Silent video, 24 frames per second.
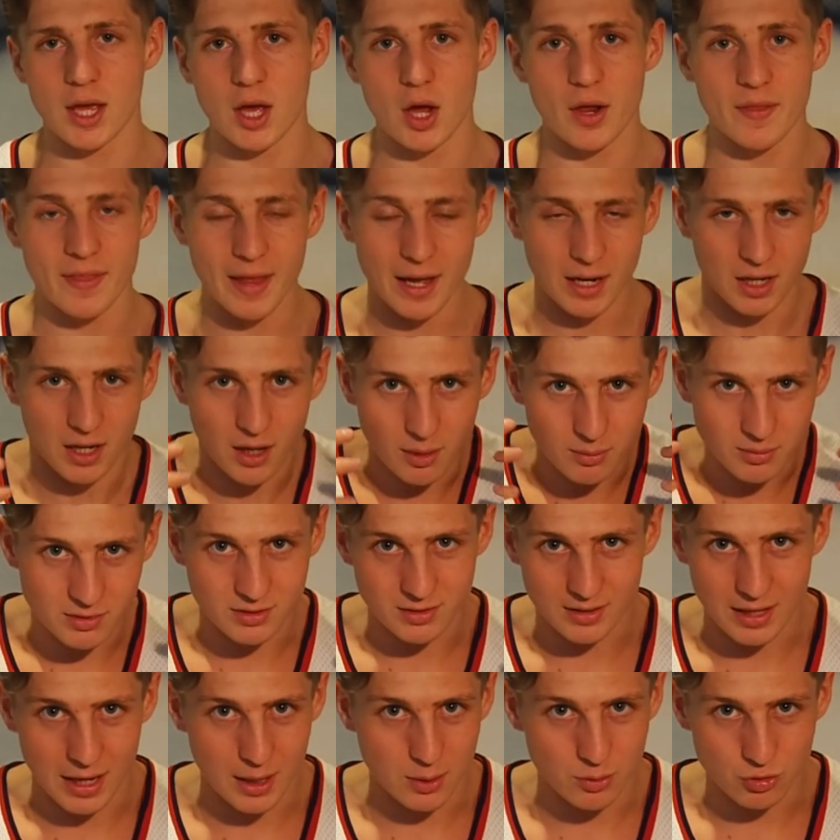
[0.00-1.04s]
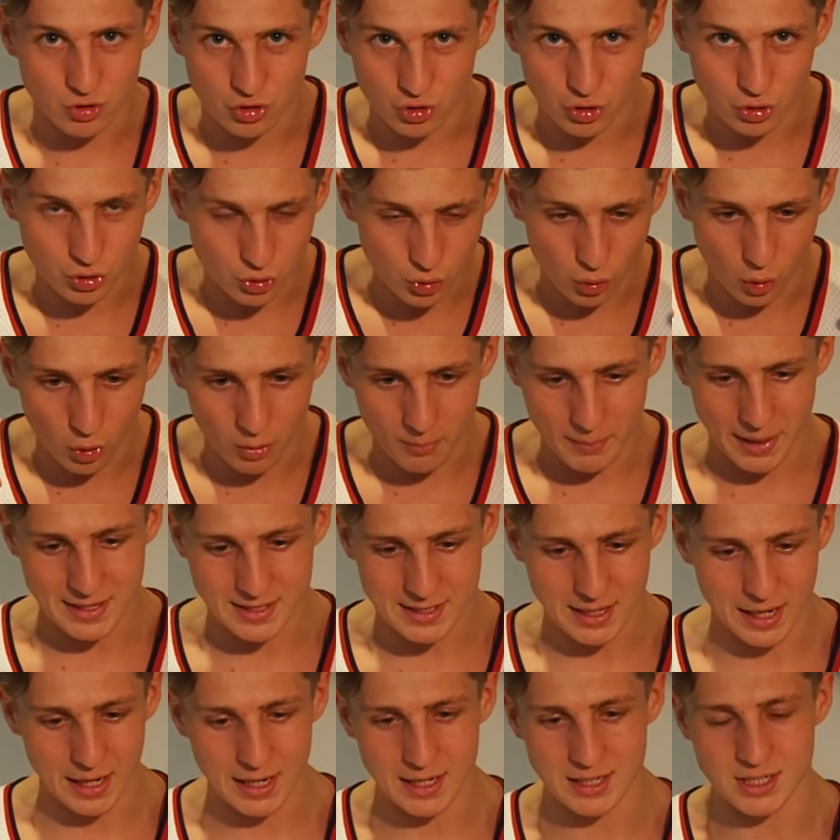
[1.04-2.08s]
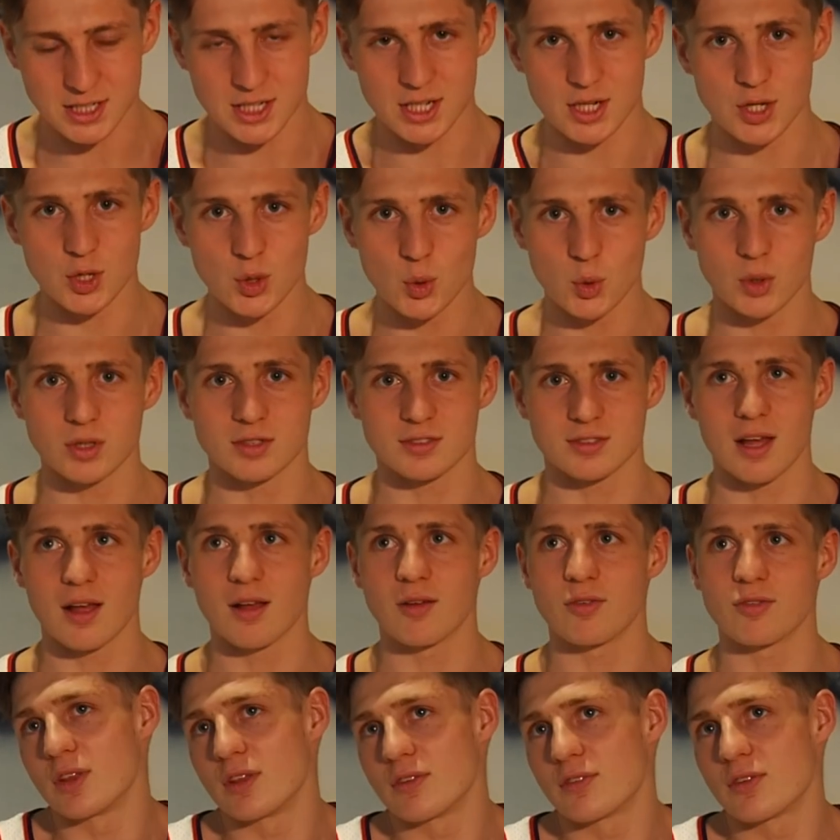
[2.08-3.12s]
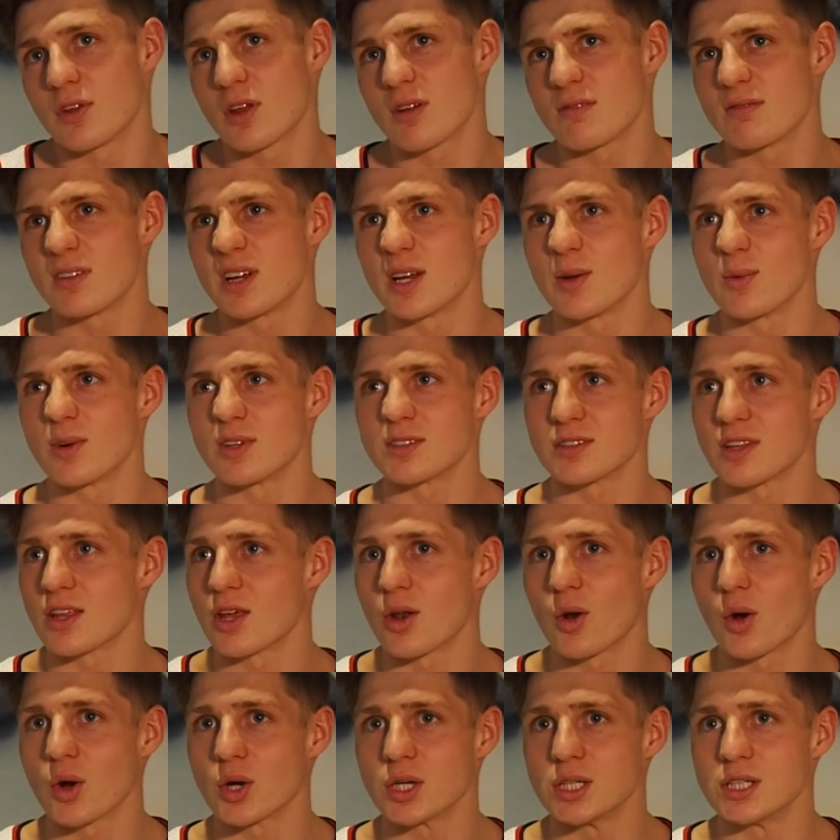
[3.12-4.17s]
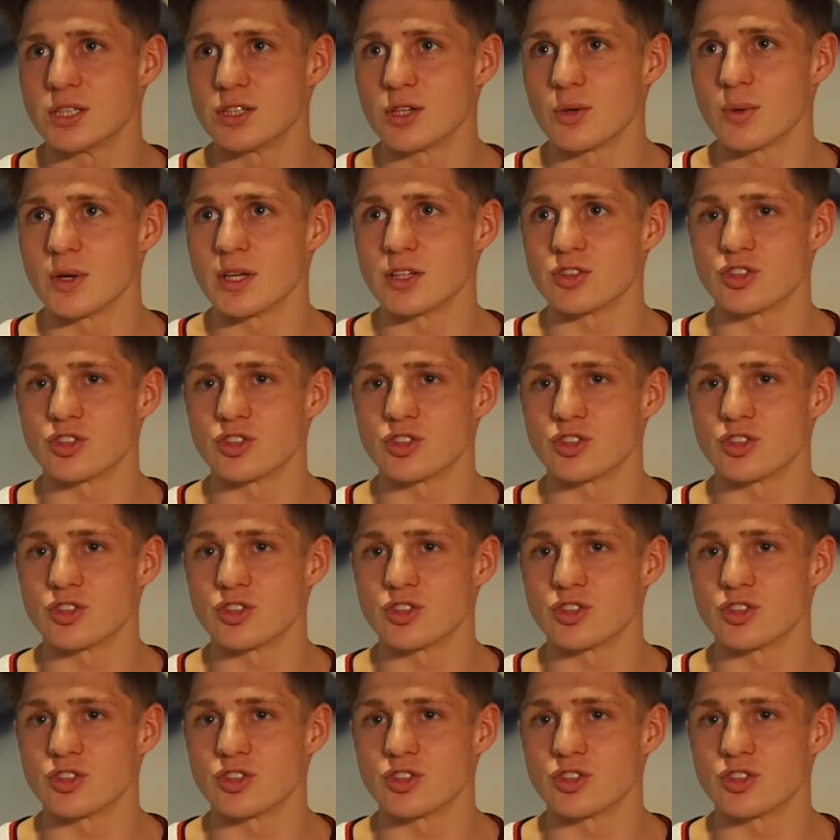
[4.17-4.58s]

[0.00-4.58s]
That comes down to your mentality and yourself. If you don't really want something, you're not gonna do it.